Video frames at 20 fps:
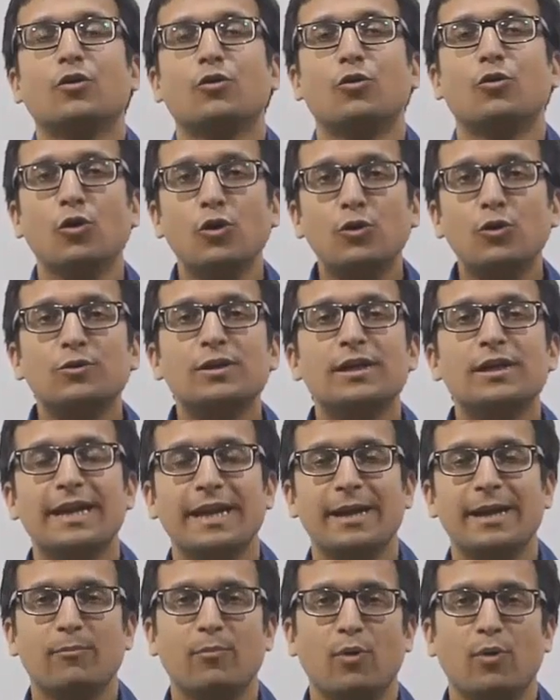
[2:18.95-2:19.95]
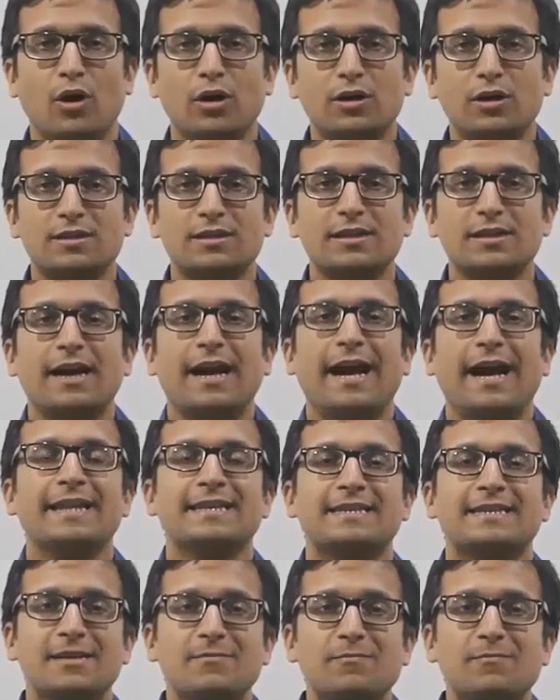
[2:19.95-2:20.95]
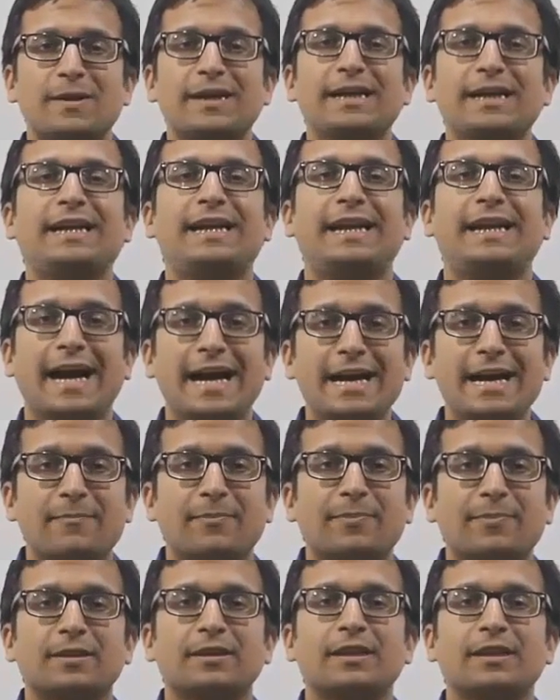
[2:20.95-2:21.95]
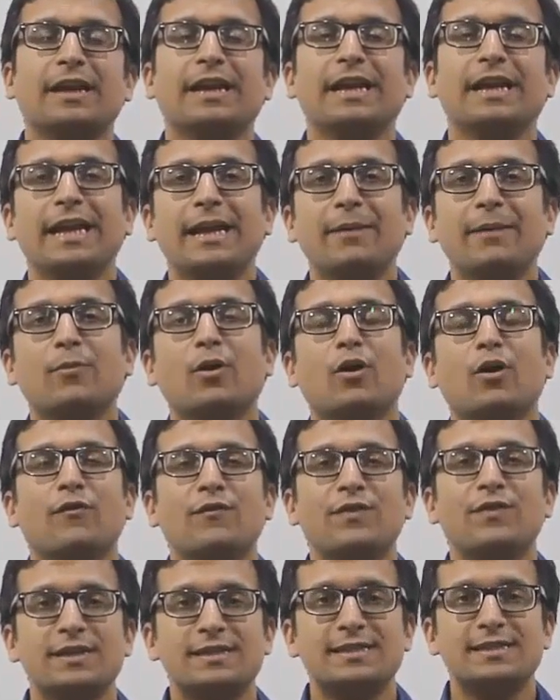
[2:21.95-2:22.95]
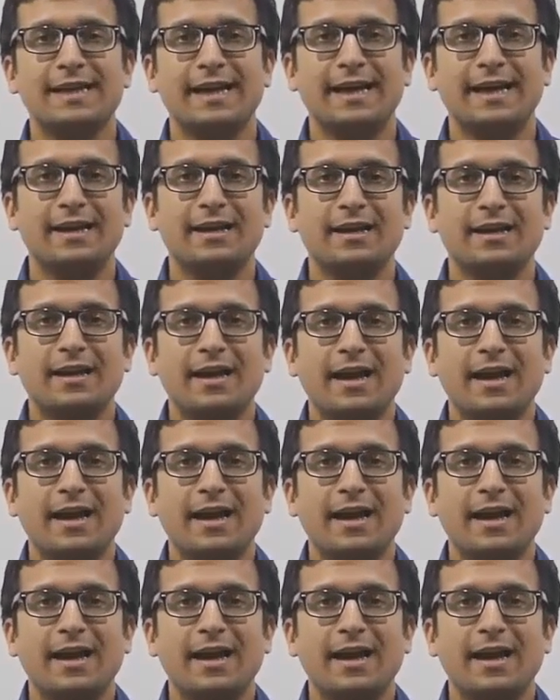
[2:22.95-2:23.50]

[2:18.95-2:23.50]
Go to the name box and simply type the name of the cell